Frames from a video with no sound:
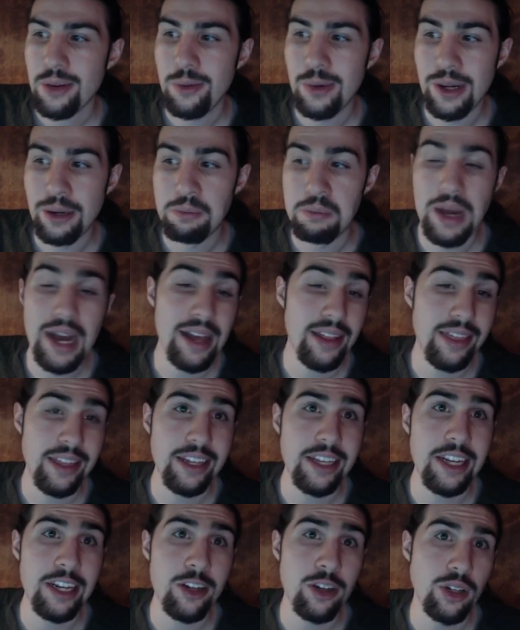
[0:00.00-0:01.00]
well, I
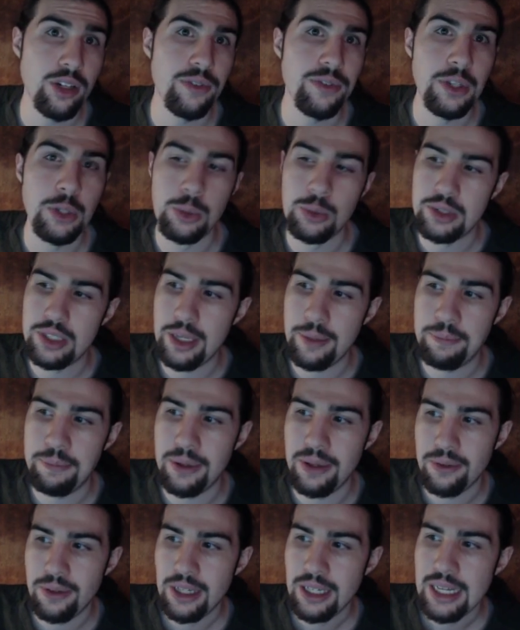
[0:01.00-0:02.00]
think he could have used it,
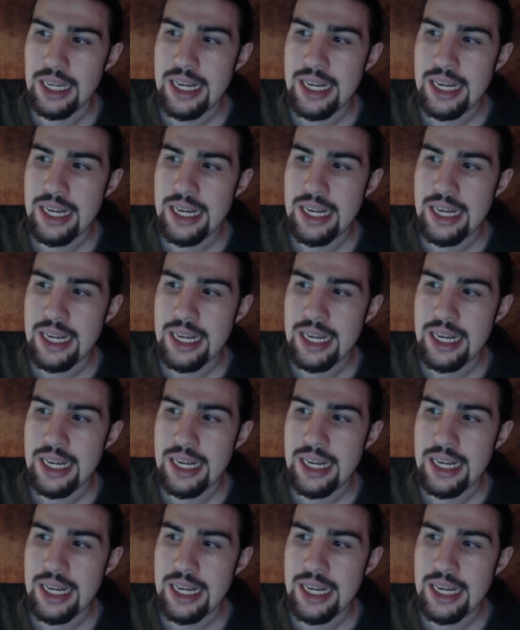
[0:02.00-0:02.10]
but